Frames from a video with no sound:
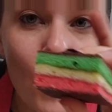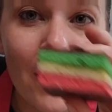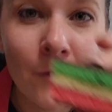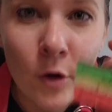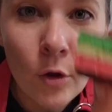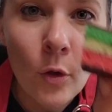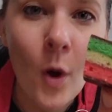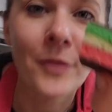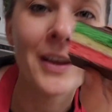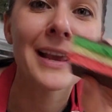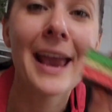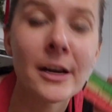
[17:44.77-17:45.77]
if you thought
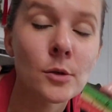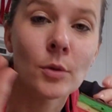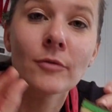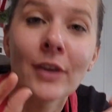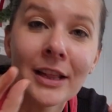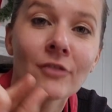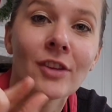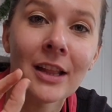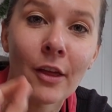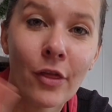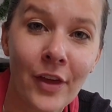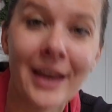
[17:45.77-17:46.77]
the cakes were really, really
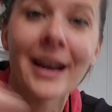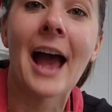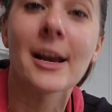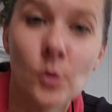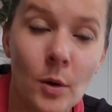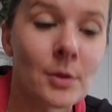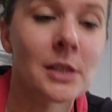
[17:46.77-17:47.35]
thin as we were